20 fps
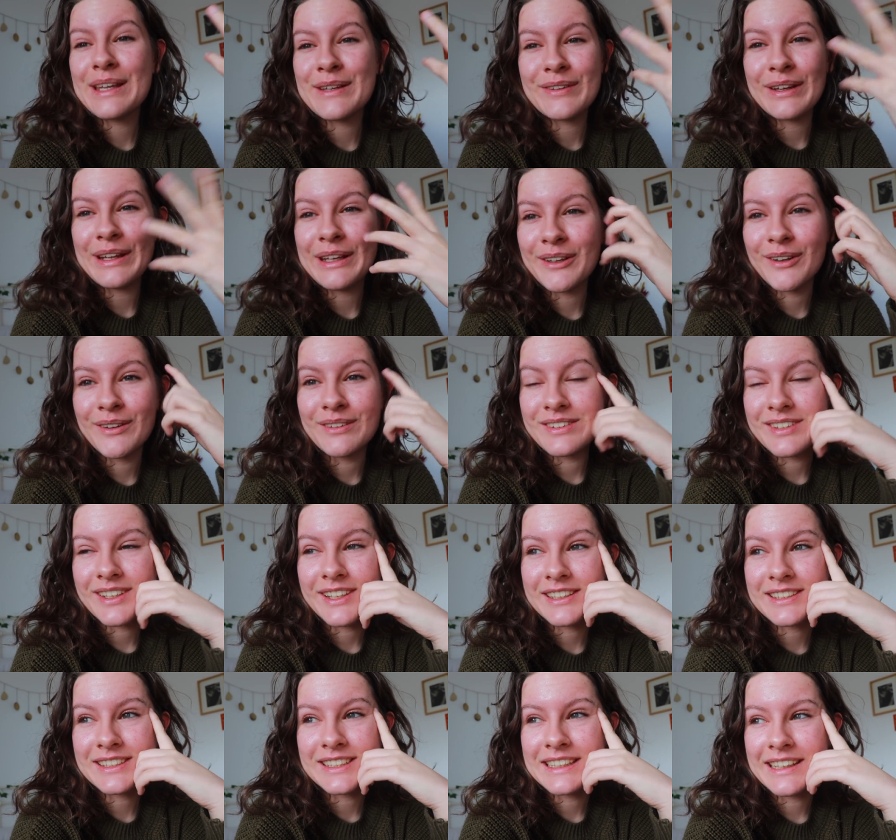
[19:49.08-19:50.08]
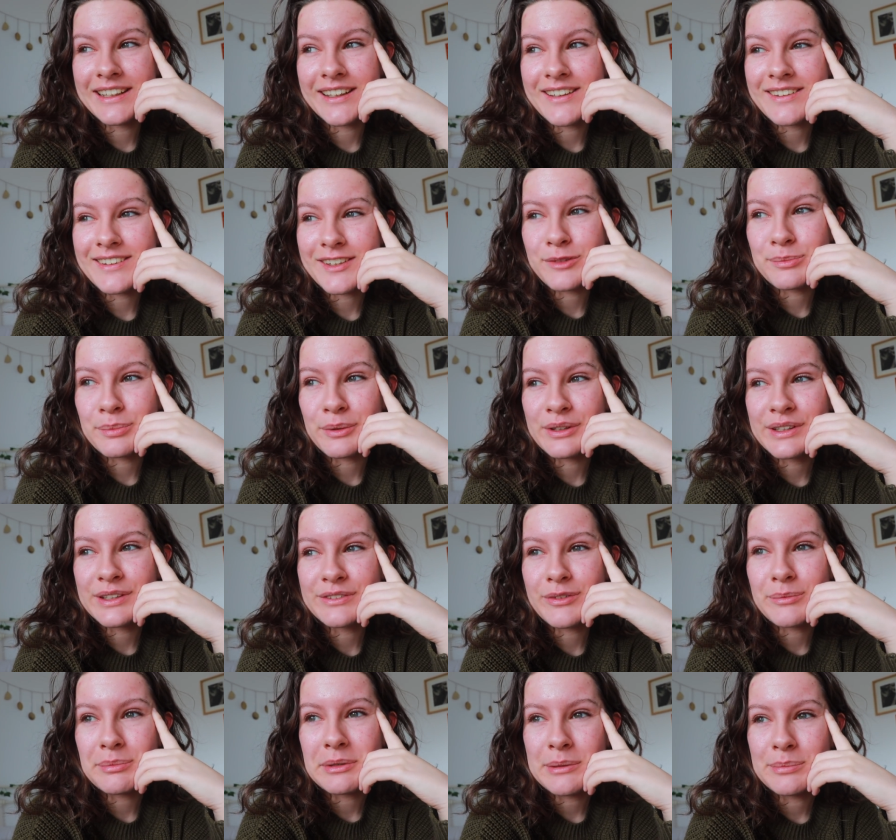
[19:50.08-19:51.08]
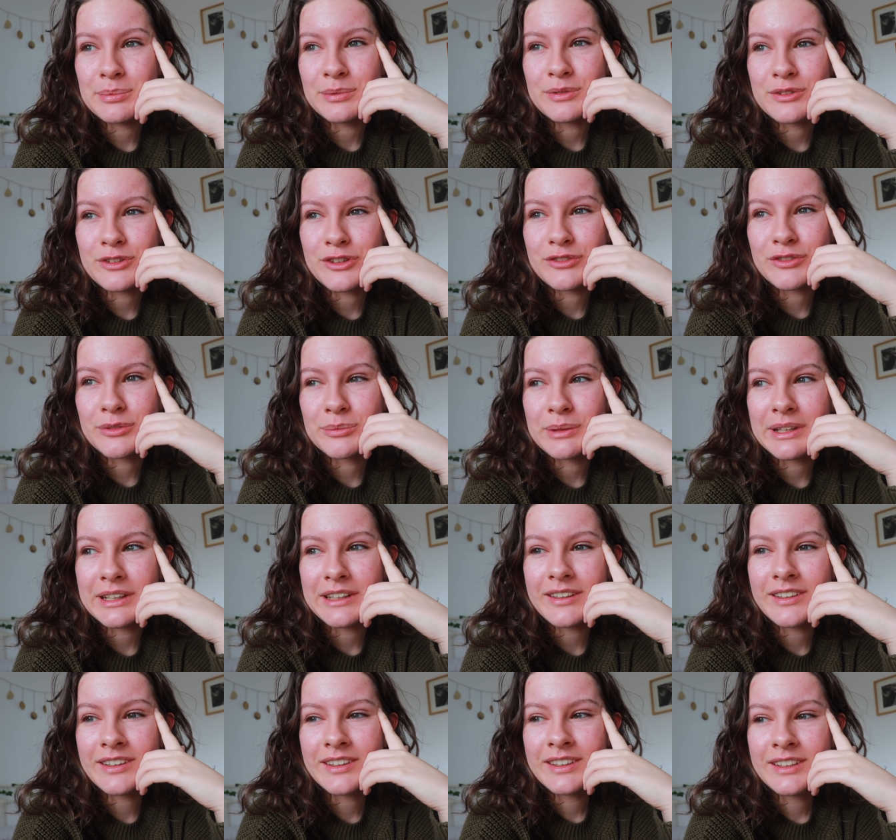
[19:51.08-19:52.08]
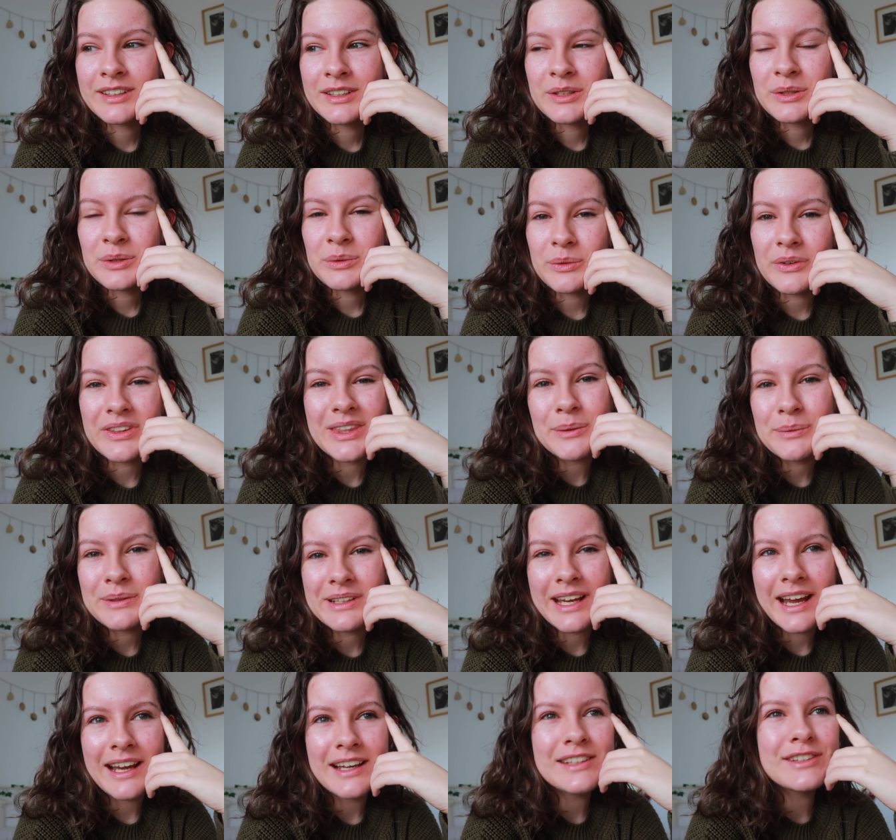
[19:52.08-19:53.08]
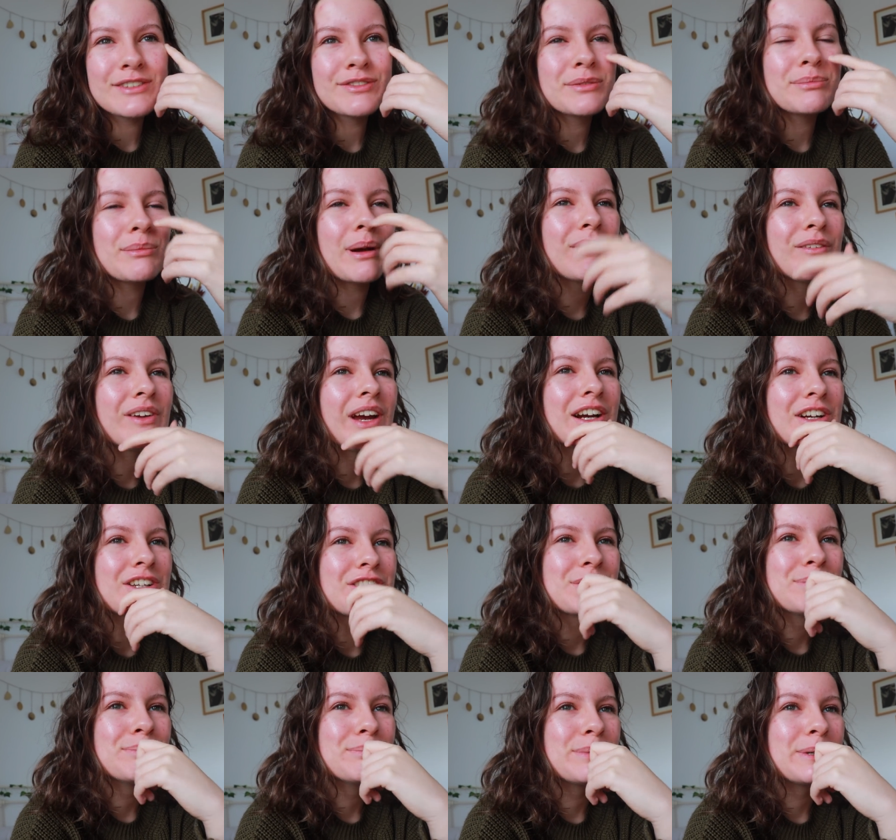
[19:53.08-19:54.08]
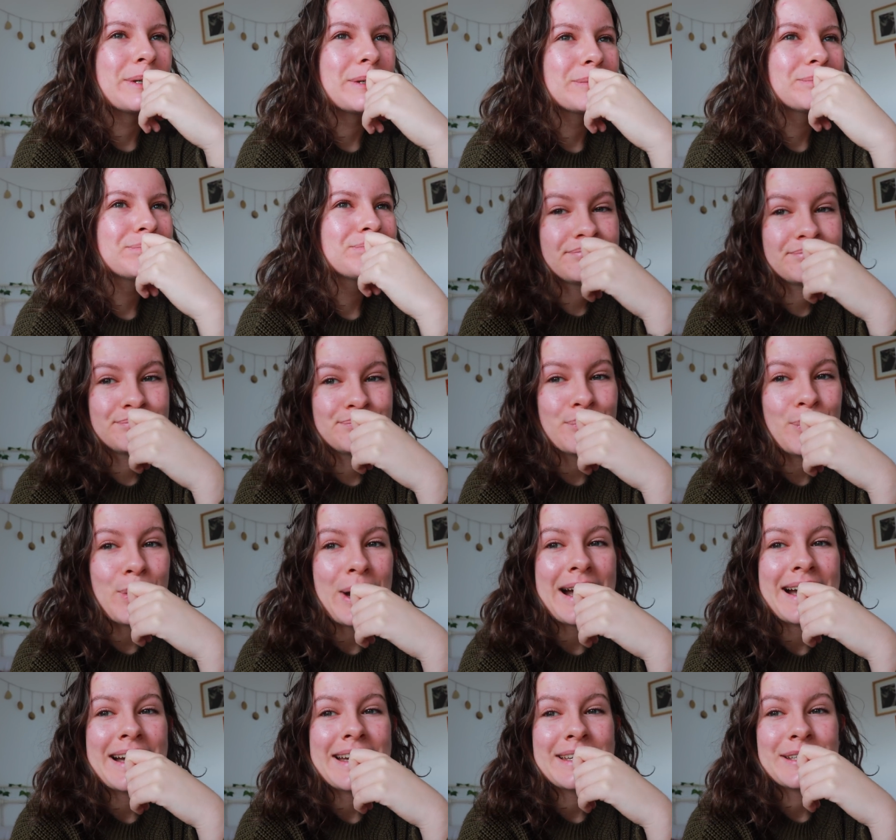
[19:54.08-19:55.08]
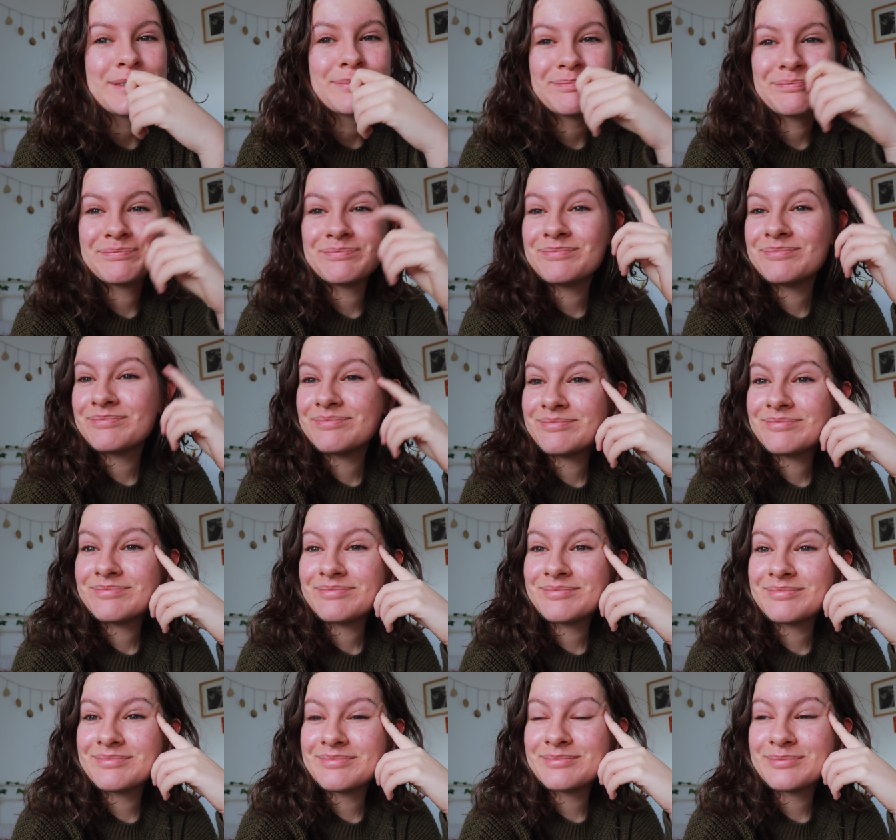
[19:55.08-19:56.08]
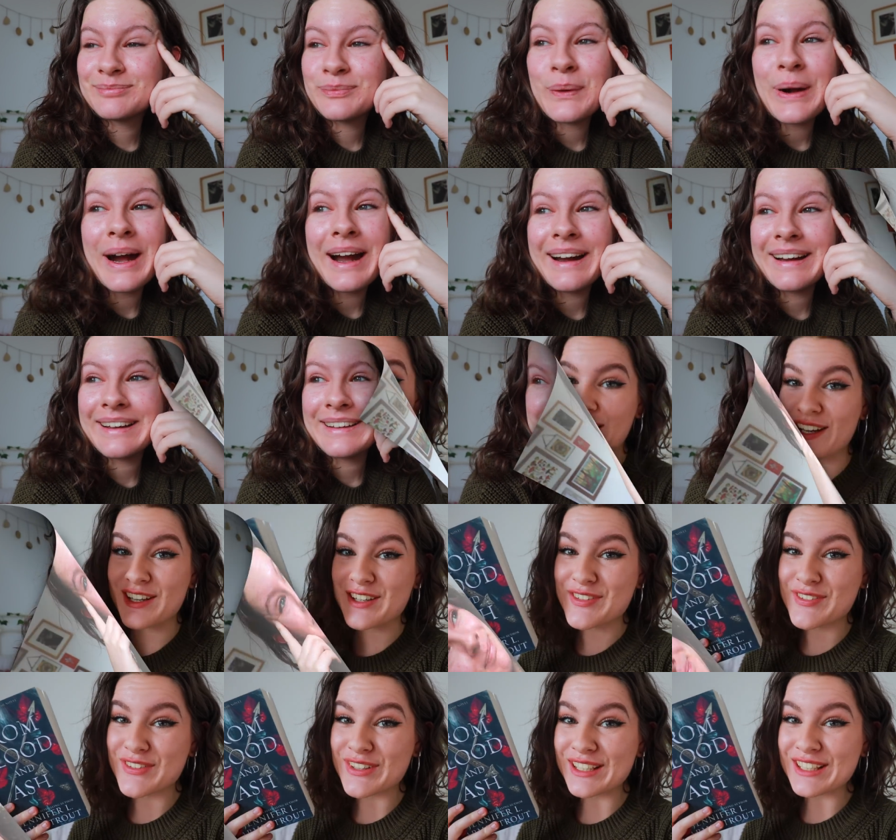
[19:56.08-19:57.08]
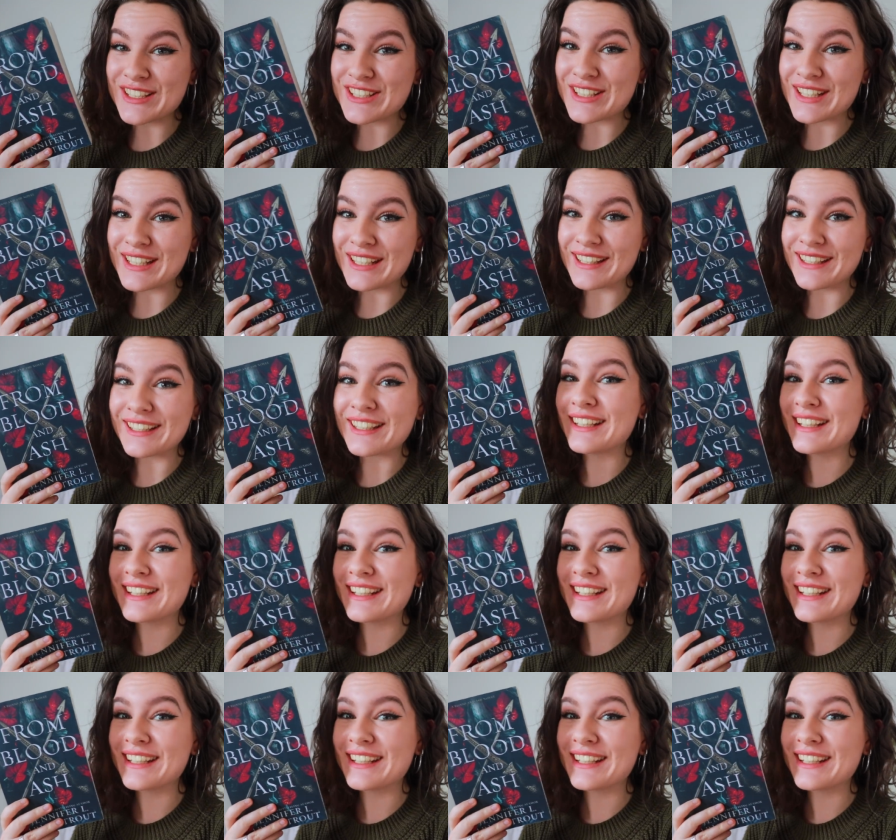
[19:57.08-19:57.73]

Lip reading: give any context in case I spoil it for people just from like what they would guess from my reaction, but why? Why? I finished it.